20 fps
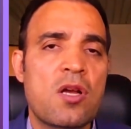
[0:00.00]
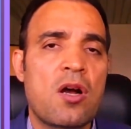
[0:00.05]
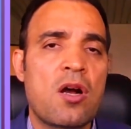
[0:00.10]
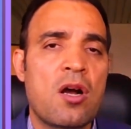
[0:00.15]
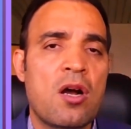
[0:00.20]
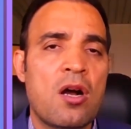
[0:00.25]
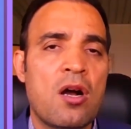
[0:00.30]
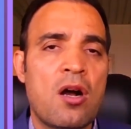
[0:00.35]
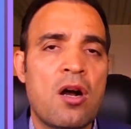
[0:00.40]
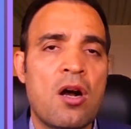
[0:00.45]

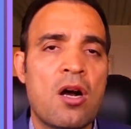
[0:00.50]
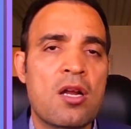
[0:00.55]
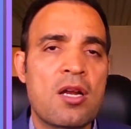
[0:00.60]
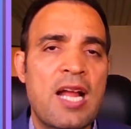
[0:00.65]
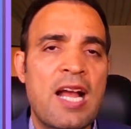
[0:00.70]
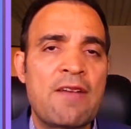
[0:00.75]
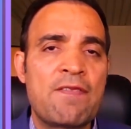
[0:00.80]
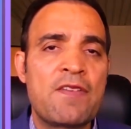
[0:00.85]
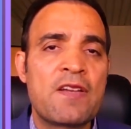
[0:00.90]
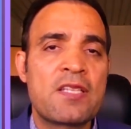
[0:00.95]
are
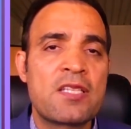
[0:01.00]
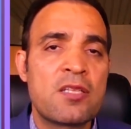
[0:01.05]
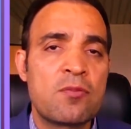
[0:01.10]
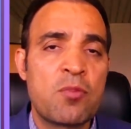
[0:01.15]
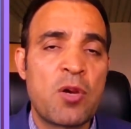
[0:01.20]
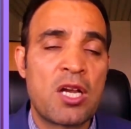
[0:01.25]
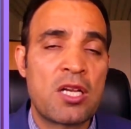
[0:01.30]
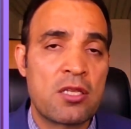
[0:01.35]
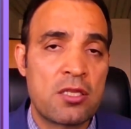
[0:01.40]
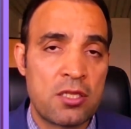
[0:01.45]
affected
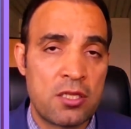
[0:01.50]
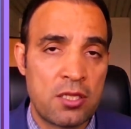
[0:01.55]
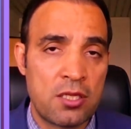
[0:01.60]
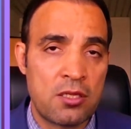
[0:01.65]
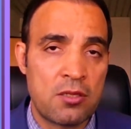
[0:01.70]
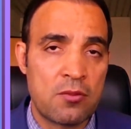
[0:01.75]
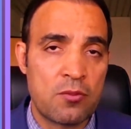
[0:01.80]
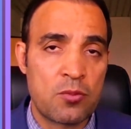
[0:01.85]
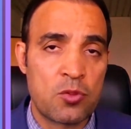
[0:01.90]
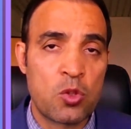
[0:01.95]
by
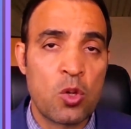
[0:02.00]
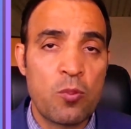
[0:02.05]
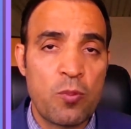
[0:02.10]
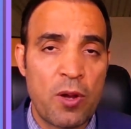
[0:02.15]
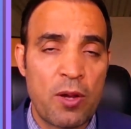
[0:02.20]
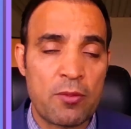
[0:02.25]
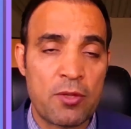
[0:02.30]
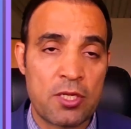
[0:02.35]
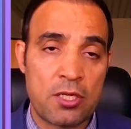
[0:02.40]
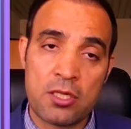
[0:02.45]
the
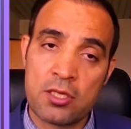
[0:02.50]
dopamine.